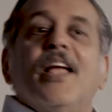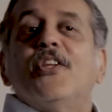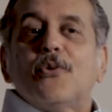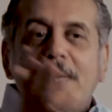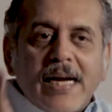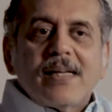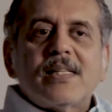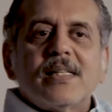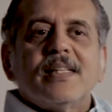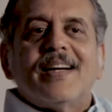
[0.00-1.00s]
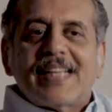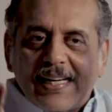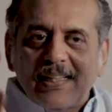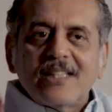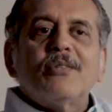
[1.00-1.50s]
You get a
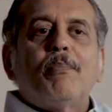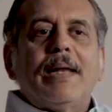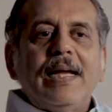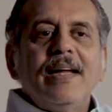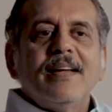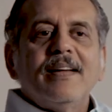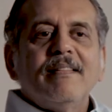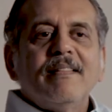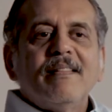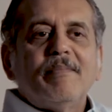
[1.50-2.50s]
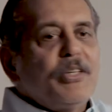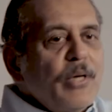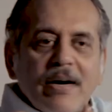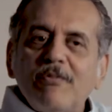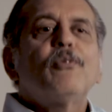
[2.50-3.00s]
character to play, but you
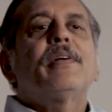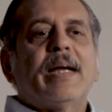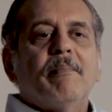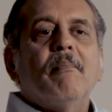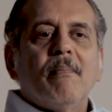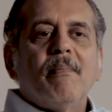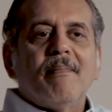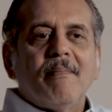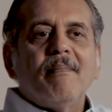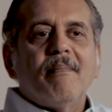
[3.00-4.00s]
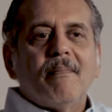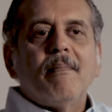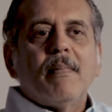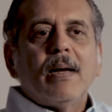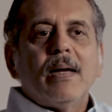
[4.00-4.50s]
have no time.
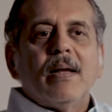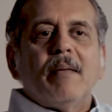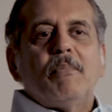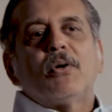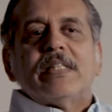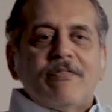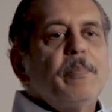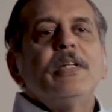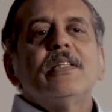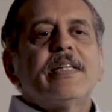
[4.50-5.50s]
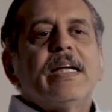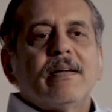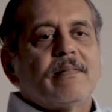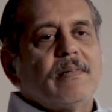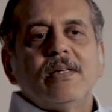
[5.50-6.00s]
Because everybody is,
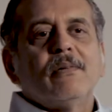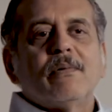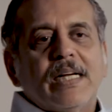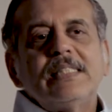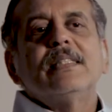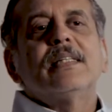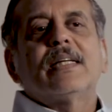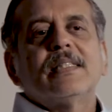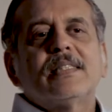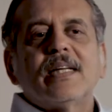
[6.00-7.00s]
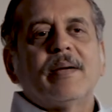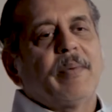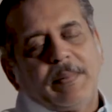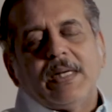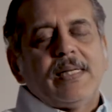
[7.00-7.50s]
you know, racing against time. I
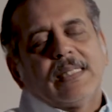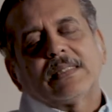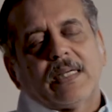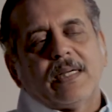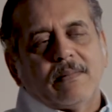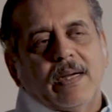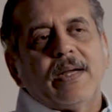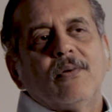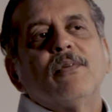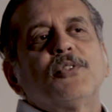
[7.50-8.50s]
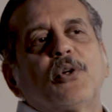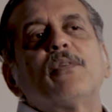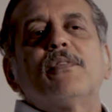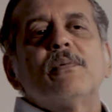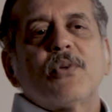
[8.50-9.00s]
mean, yes, I, I know short
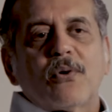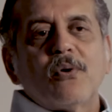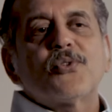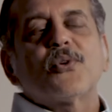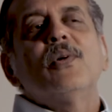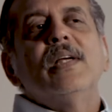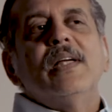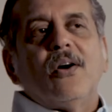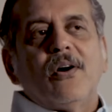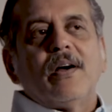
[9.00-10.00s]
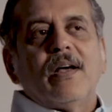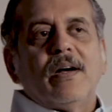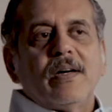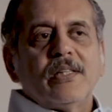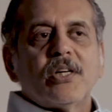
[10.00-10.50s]
films are also on a
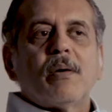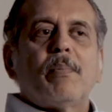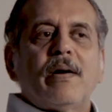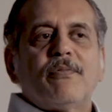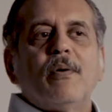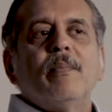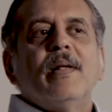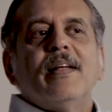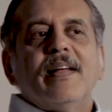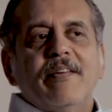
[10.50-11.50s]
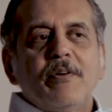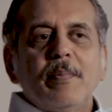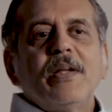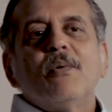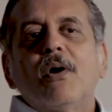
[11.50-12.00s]
digital platform.
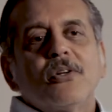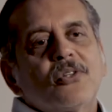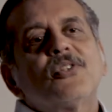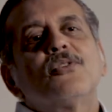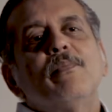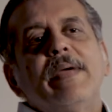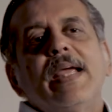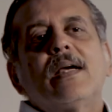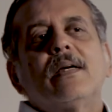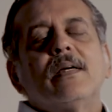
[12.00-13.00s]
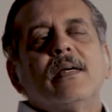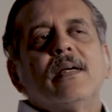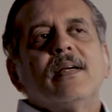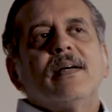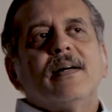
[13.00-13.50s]
Everybody wants to make
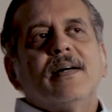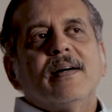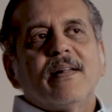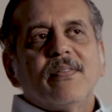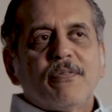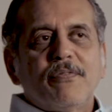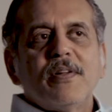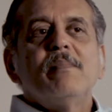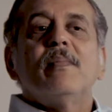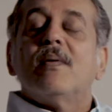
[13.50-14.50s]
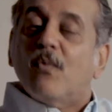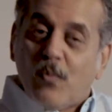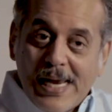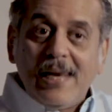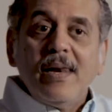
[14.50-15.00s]
uh, the film
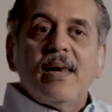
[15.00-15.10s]
well.